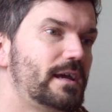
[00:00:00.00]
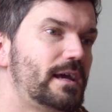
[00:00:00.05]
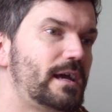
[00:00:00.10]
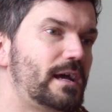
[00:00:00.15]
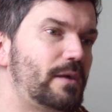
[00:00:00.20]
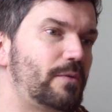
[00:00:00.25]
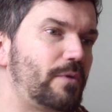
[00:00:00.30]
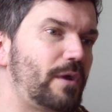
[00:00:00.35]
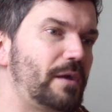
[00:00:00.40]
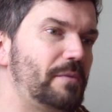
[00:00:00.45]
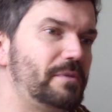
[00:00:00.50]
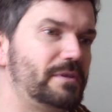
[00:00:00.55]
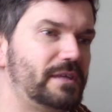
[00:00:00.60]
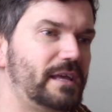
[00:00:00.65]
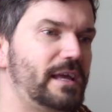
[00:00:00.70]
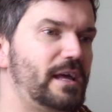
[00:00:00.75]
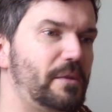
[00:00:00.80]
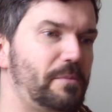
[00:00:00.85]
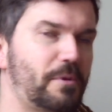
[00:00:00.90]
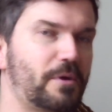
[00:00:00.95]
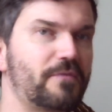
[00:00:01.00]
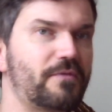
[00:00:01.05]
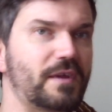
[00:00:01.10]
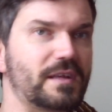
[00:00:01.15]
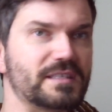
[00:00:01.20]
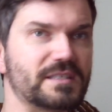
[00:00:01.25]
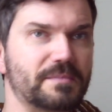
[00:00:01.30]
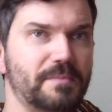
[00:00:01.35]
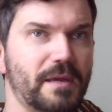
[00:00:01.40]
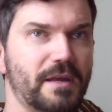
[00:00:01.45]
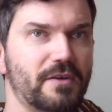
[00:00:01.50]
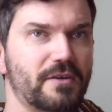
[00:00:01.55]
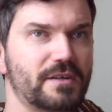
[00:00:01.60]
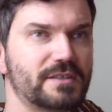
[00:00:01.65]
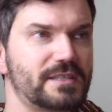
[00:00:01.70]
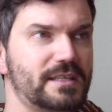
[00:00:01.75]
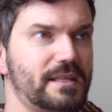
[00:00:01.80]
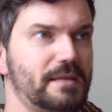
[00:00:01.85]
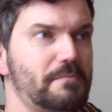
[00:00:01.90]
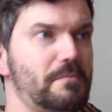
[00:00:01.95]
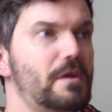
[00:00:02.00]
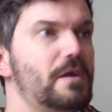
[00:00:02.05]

we're able to help our friends better, because I